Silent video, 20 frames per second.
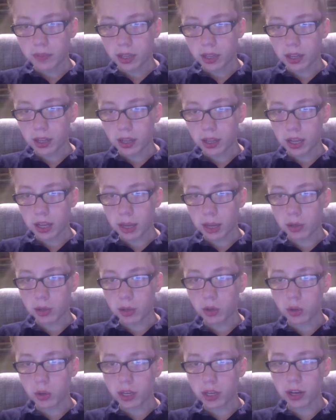I'm new
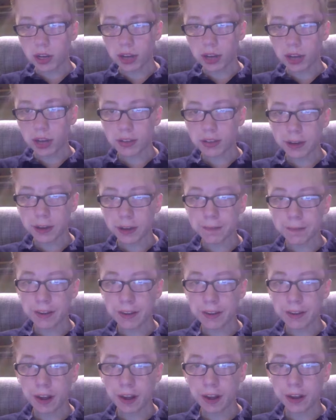here. I saw your vid on
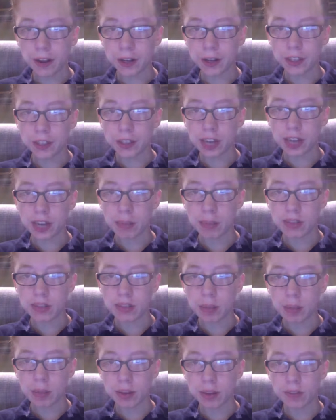Hershey. I'm
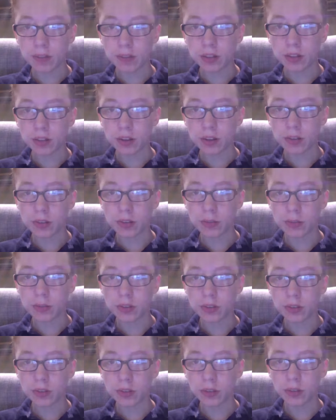subbing for the coaster
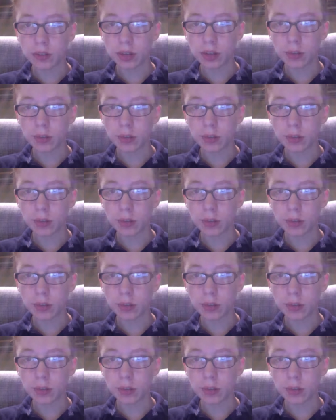material, by the way.